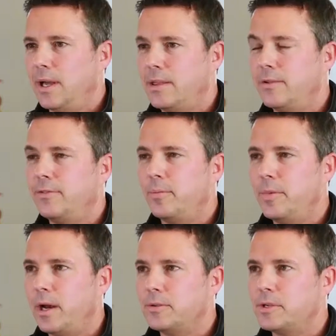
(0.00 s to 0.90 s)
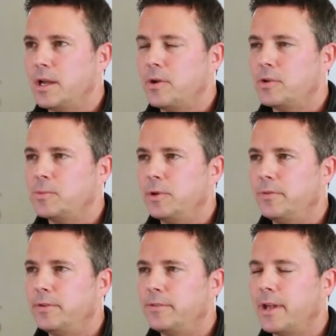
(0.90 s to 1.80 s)
And then from there, I was
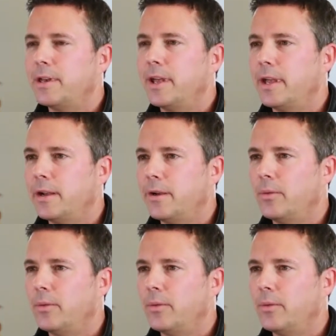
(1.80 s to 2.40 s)
moved to San Diego,